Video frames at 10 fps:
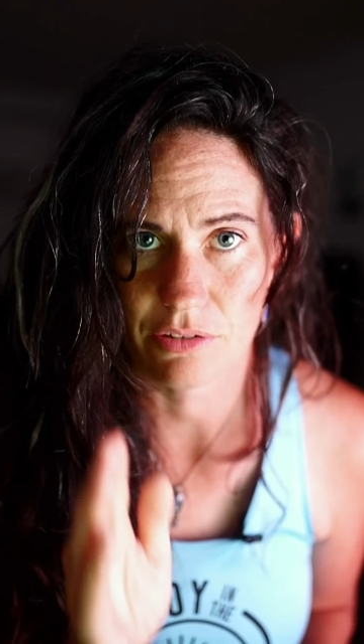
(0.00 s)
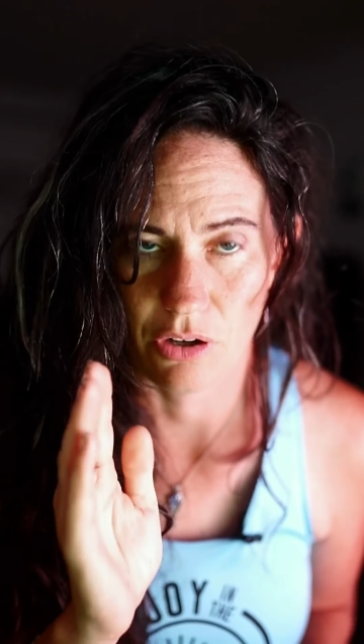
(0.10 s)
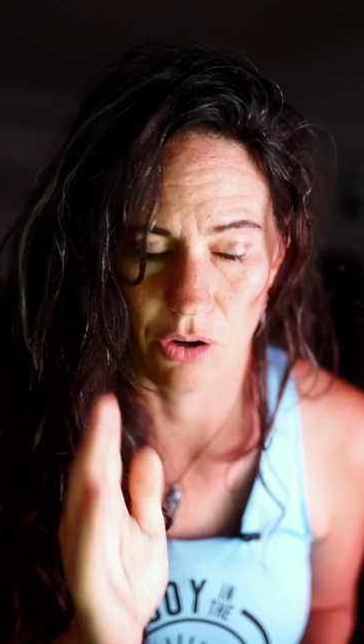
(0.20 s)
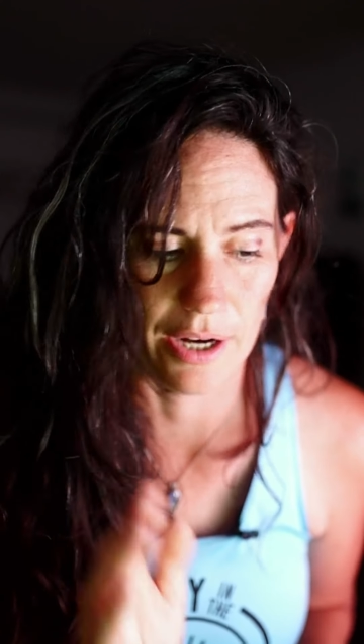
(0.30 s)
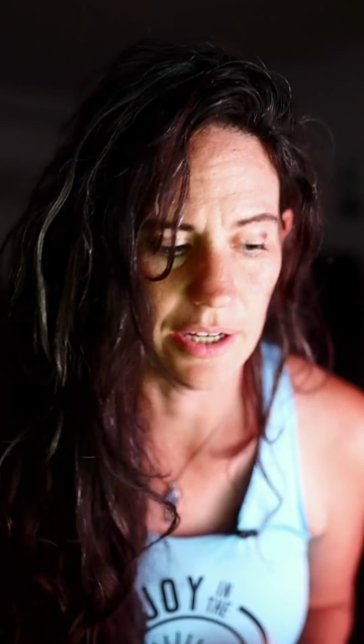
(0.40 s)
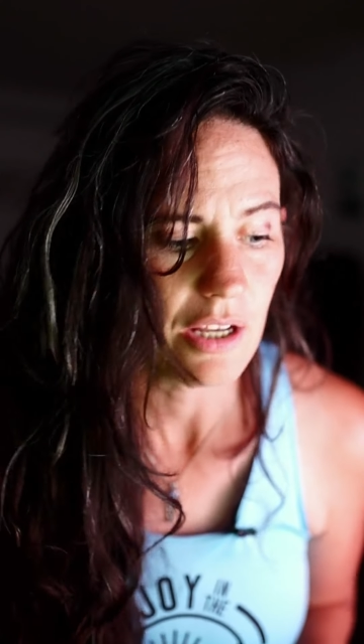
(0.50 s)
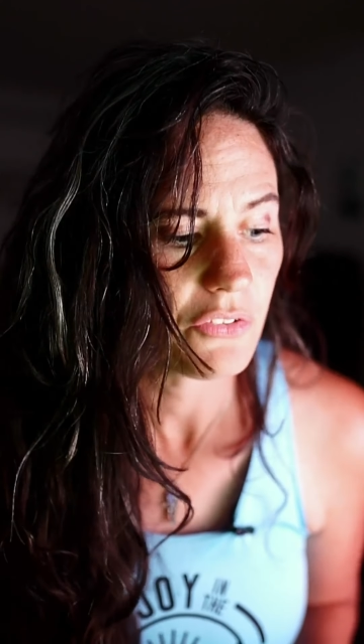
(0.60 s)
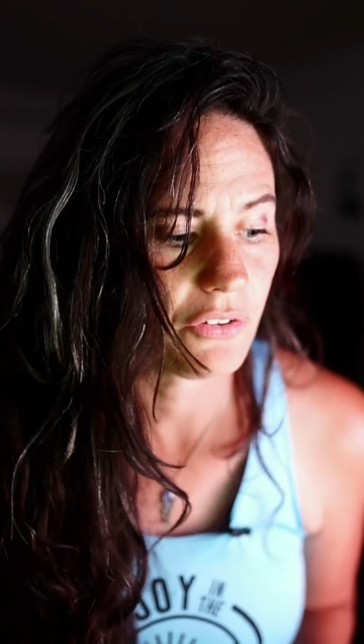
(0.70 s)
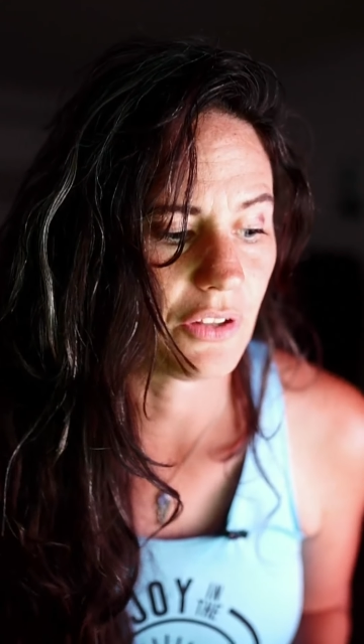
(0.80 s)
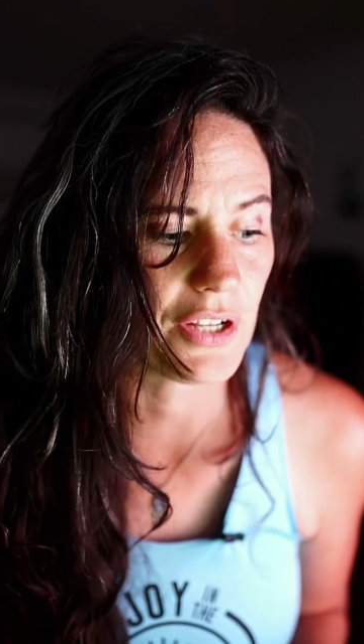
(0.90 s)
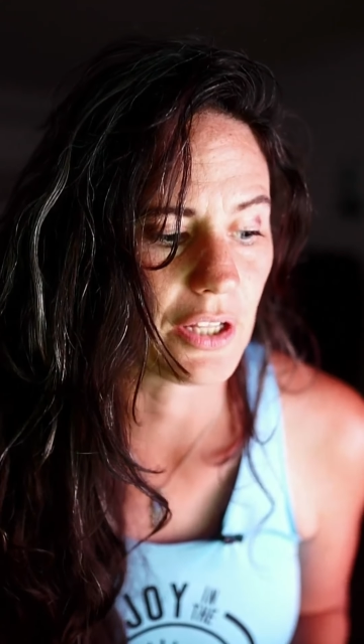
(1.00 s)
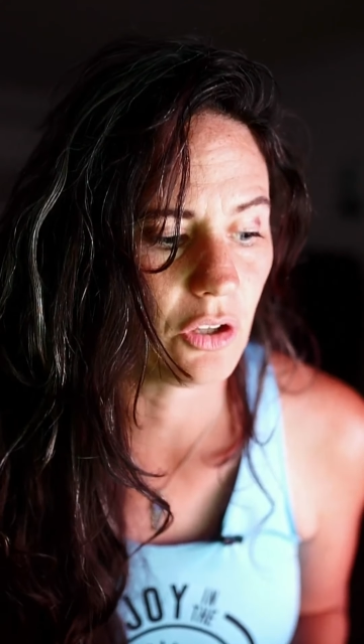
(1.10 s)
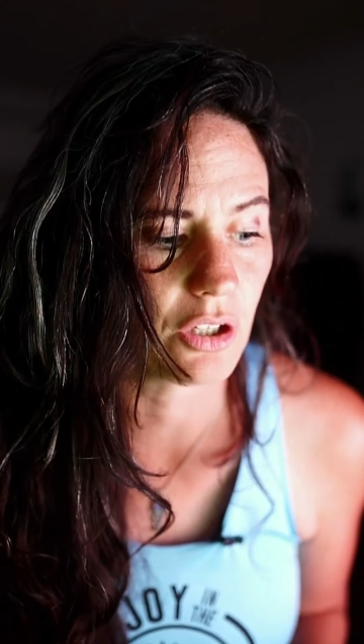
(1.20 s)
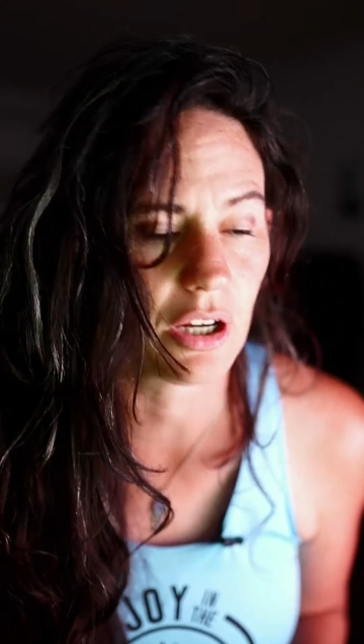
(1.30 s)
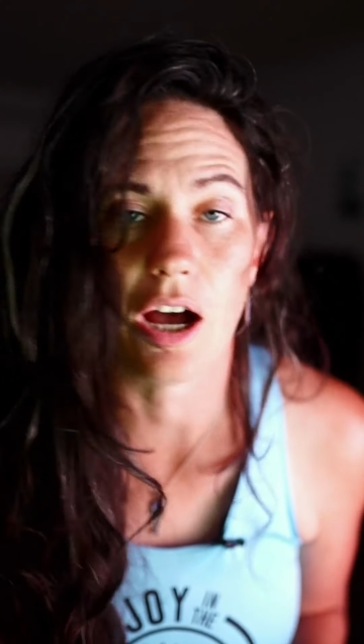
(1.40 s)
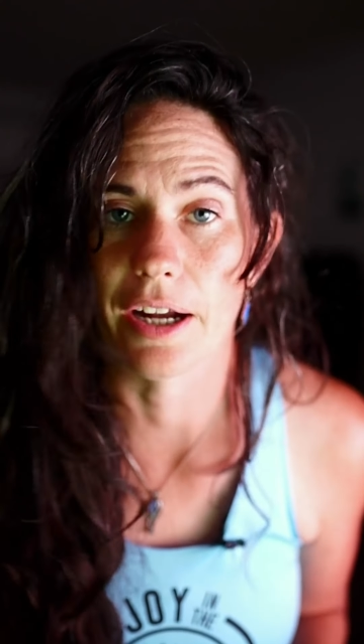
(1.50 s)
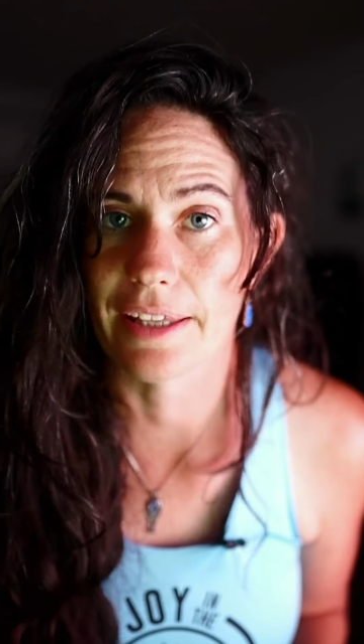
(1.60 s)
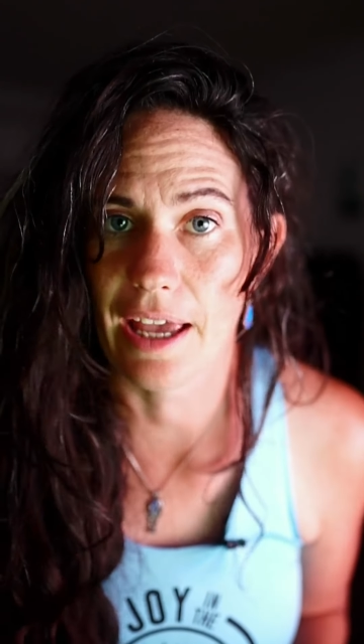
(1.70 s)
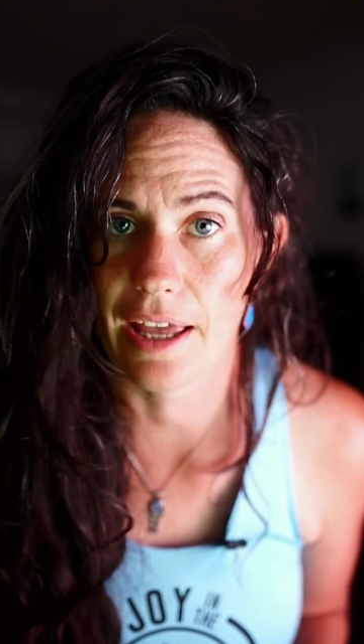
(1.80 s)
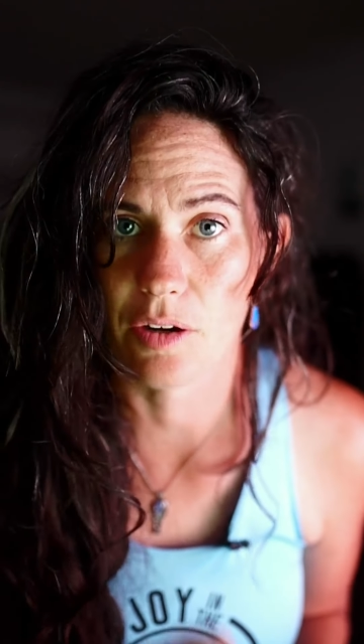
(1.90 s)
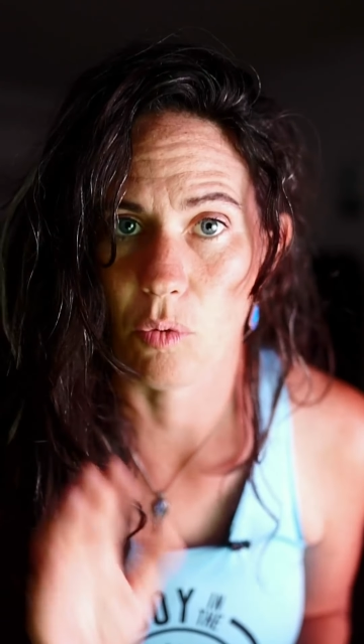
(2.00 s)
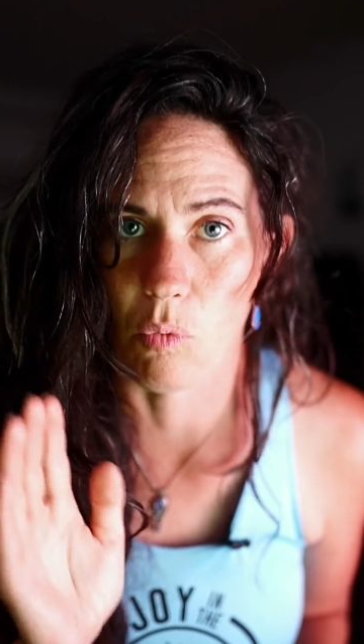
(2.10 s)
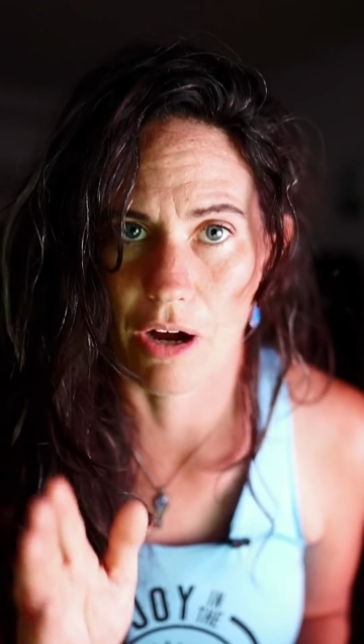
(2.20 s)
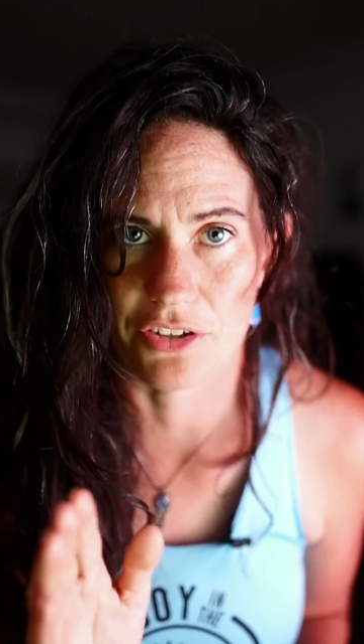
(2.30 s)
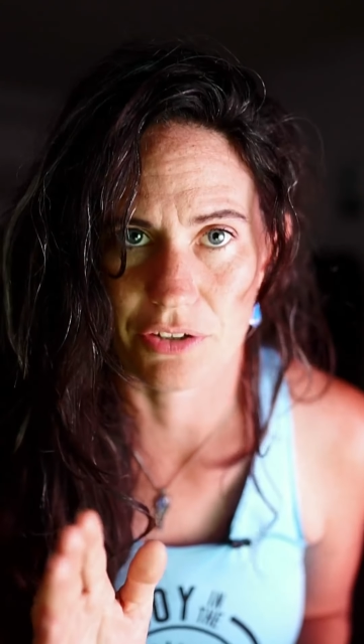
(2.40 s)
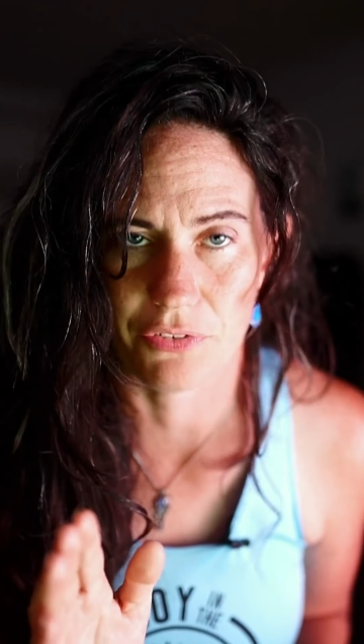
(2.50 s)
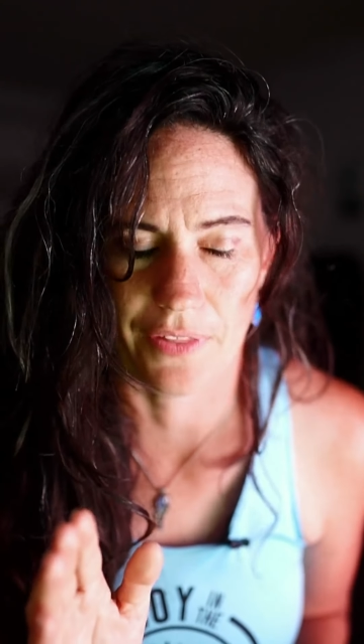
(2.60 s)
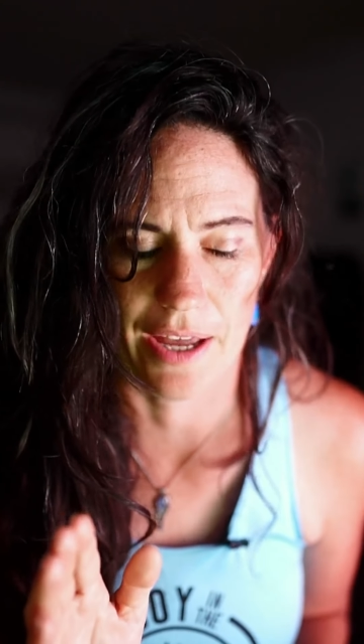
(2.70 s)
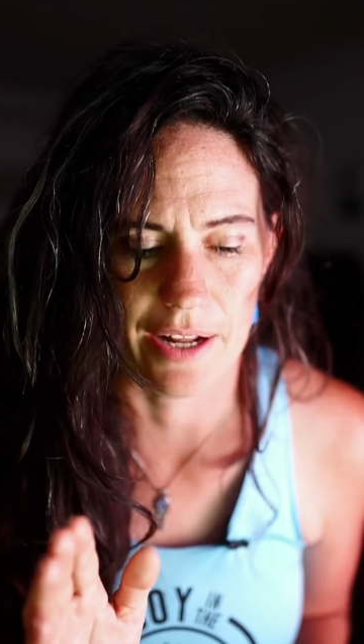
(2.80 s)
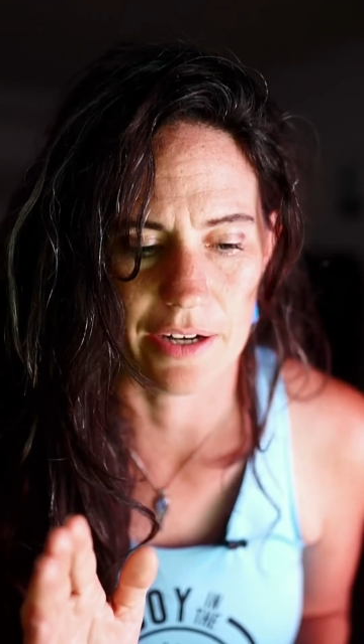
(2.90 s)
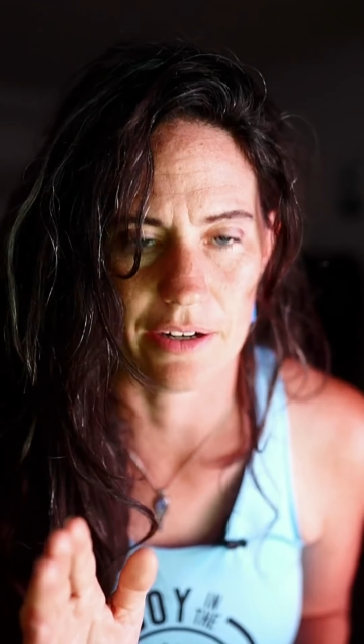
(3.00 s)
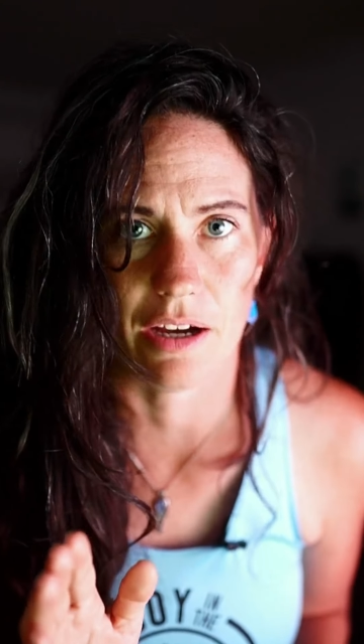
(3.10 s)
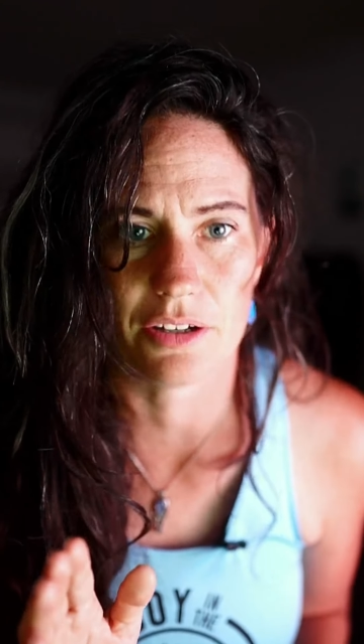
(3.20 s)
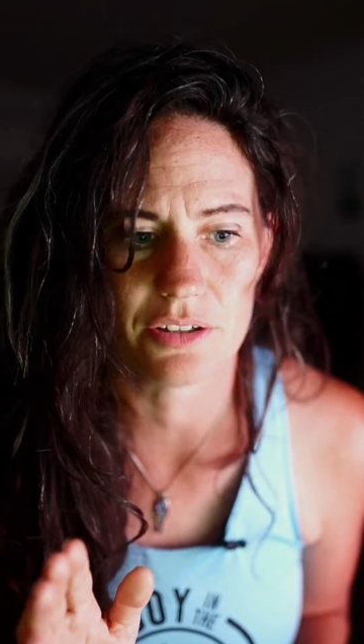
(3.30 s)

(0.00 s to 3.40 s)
All right, so let's take a look again, watching for that head nod.